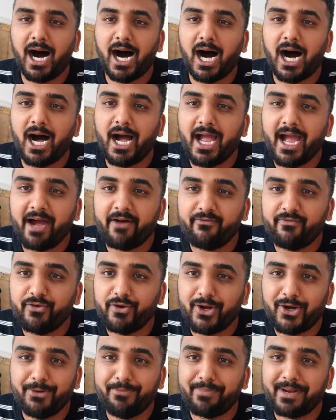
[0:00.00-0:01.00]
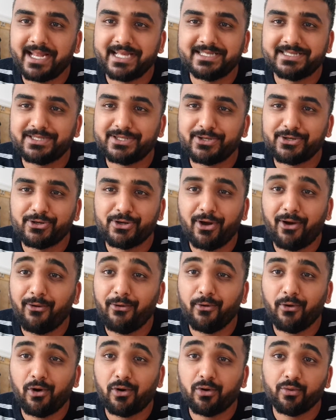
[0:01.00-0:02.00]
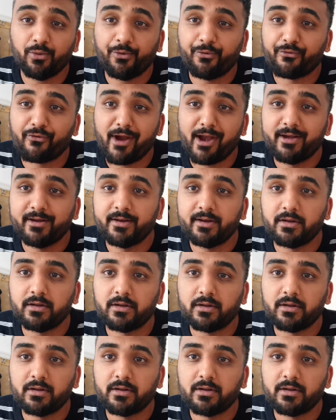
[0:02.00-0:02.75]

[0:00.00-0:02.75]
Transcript: I have no place to go, old friend.